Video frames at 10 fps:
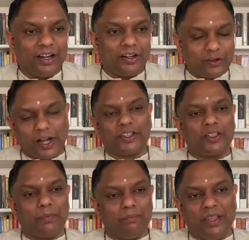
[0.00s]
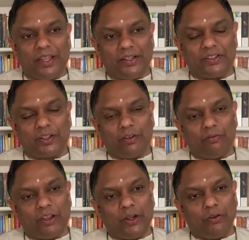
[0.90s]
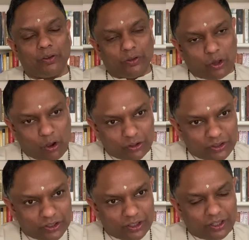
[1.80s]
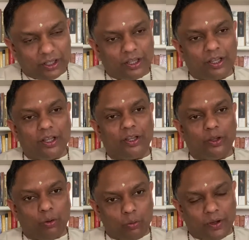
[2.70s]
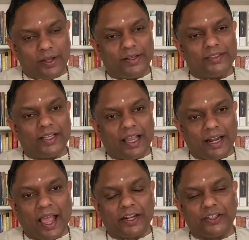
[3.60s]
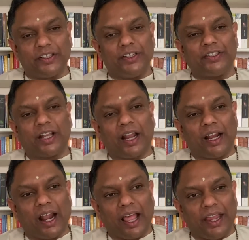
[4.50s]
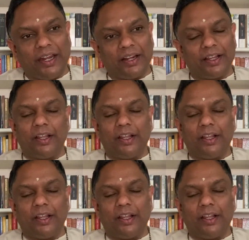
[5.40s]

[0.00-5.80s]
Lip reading: Trust means when your thoughts, your words, and actions are aligned.